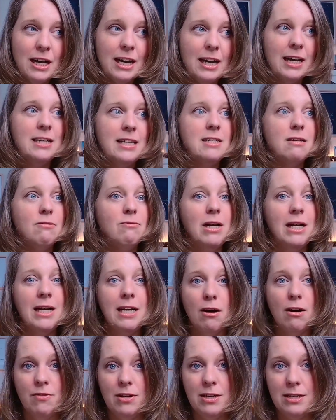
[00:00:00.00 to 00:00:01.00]
Is it really
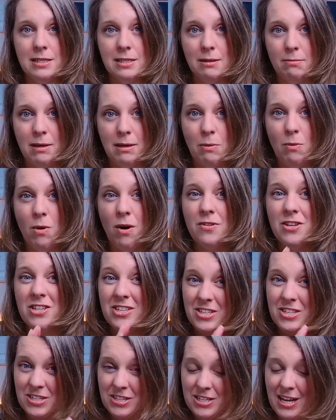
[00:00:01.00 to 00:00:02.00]
obvious to me what the
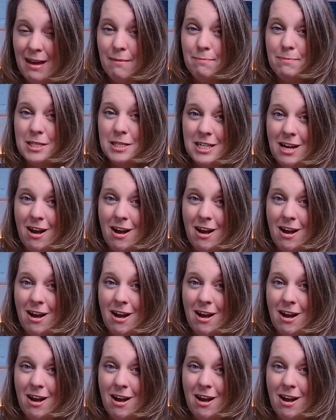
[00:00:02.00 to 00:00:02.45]
steps